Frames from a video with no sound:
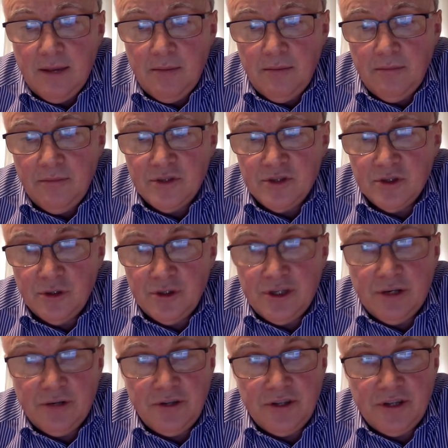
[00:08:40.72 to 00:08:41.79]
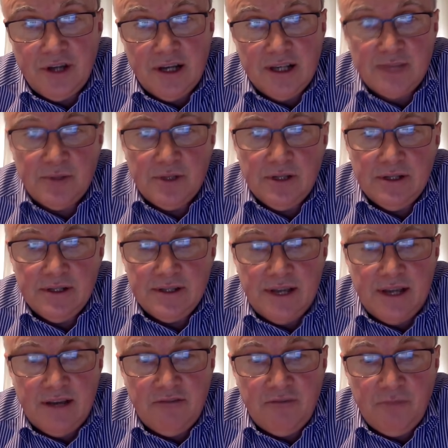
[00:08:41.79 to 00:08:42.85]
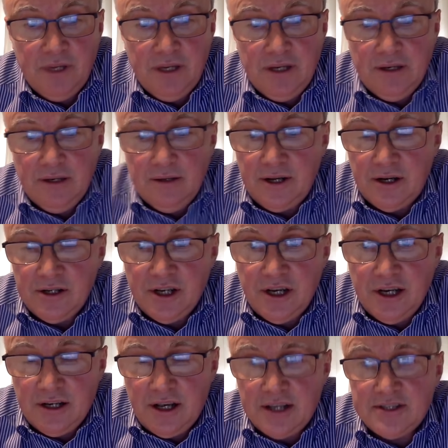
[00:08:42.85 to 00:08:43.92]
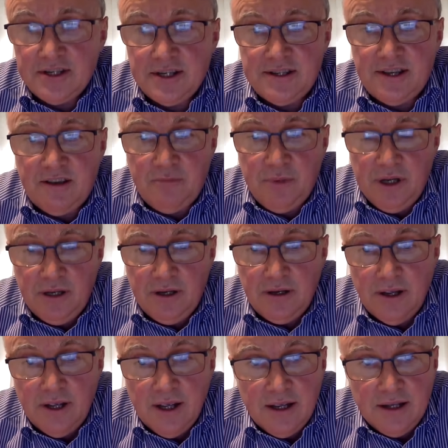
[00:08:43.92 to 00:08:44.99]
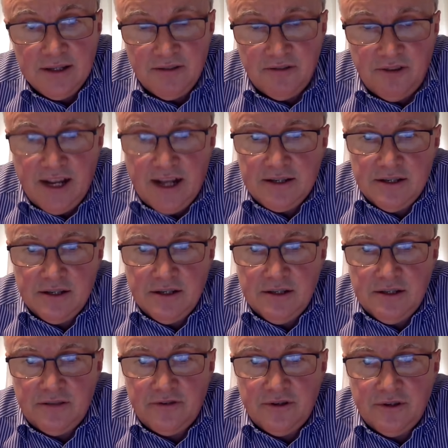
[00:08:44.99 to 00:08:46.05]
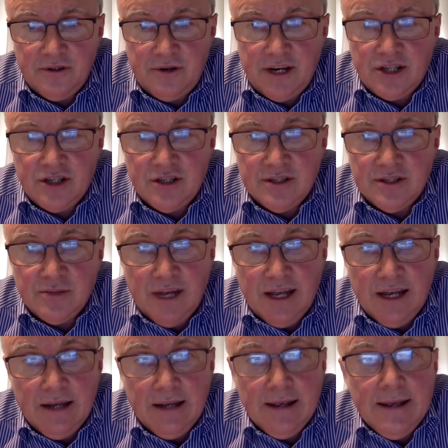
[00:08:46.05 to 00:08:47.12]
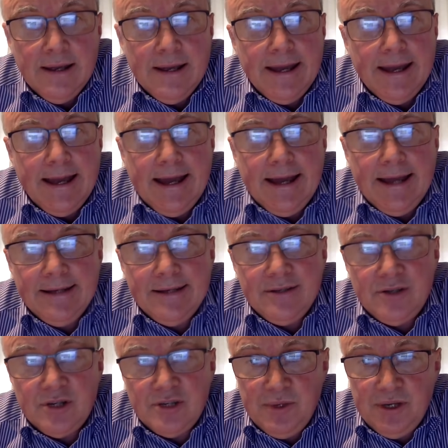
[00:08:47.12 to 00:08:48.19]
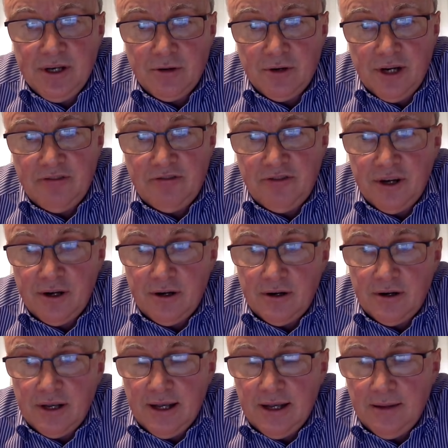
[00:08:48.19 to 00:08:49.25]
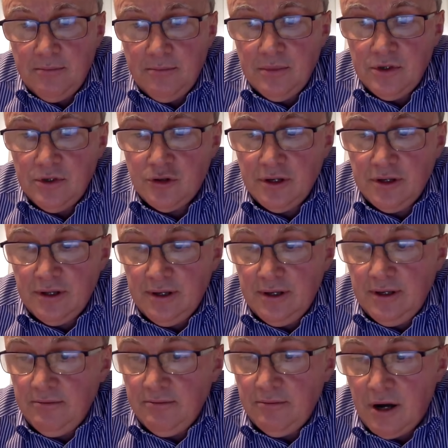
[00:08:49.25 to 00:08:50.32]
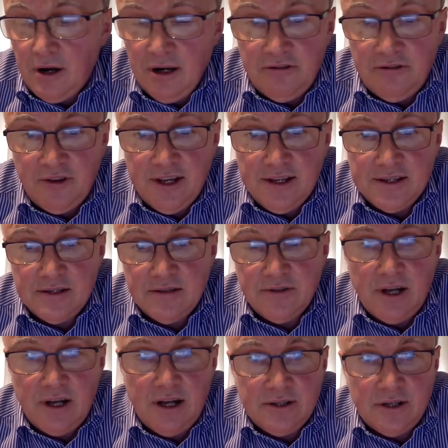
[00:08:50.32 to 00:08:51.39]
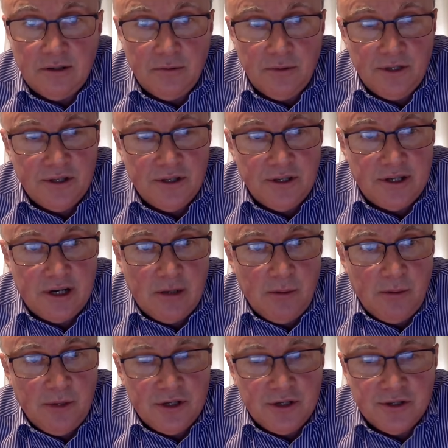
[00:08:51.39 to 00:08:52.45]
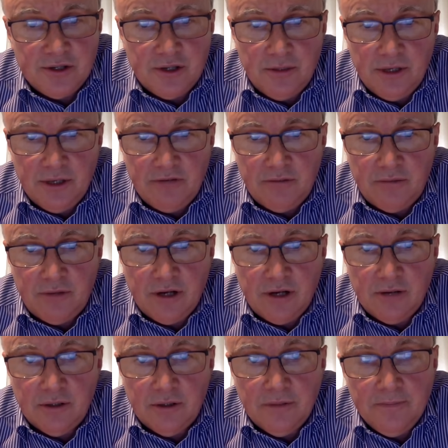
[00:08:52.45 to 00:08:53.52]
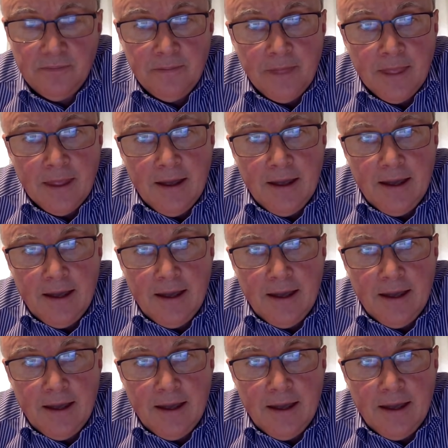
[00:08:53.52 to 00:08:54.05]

Um, there's no doubt that the hospitals have been their diagnostics have been deflected in a different direction as well. And there's been a great fear um, during the early phases of the lockdown when we saw the terrible pictures coming in from Bergamo.